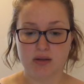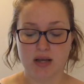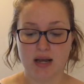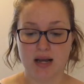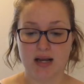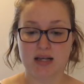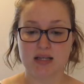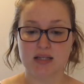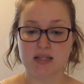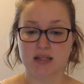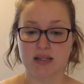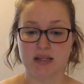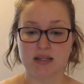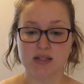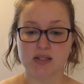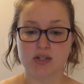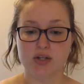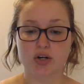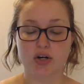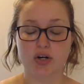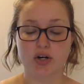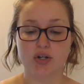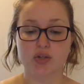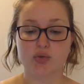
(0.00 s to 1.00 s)
excellence
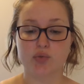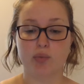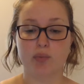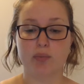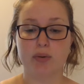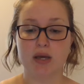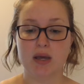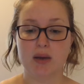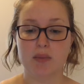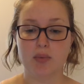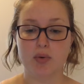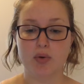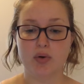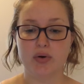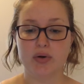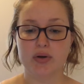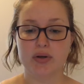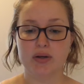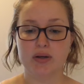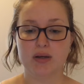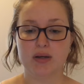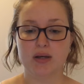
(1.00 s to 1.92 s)
occurs when people